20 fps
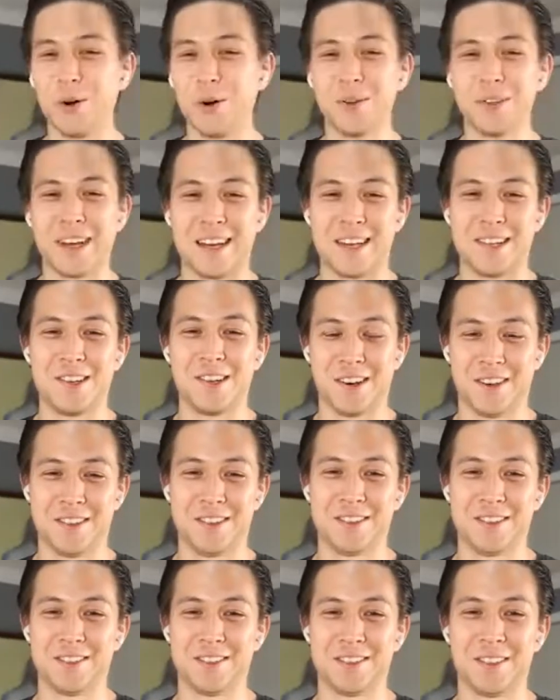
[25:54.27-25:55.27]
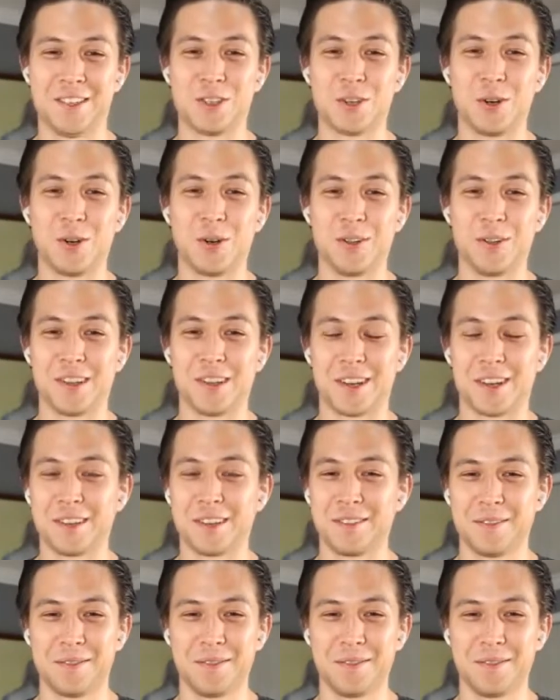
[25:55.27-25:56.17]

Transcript: 9 yards, this whole thing,